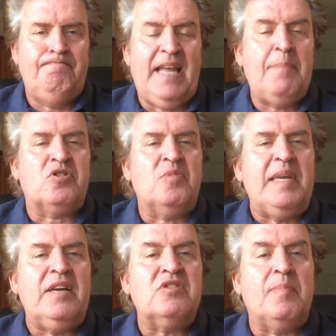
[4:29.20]
able to
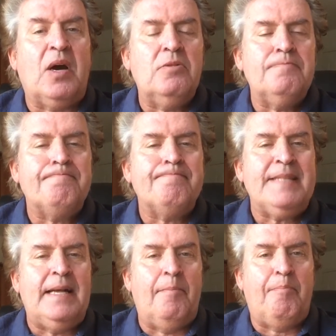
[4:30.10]
be here tomorrow,
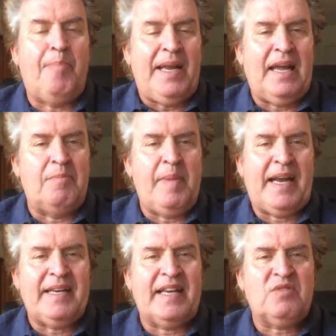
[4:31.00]
but I'll be
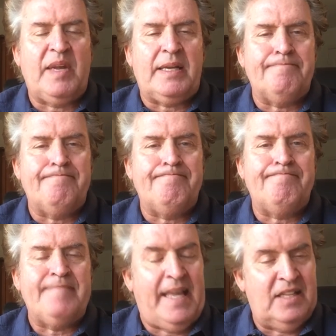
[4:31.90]
back next week.
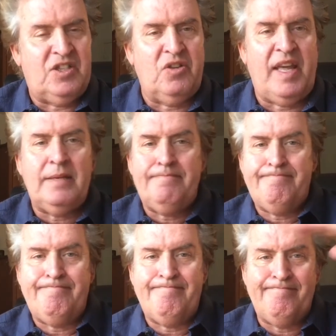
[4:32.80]
And until then,
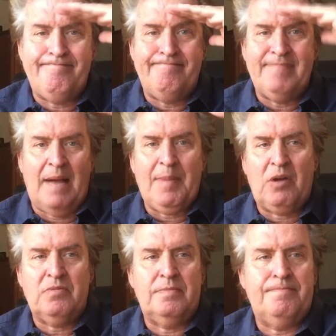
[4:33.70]
I'm
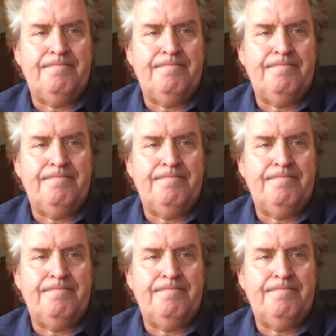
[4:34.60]
out.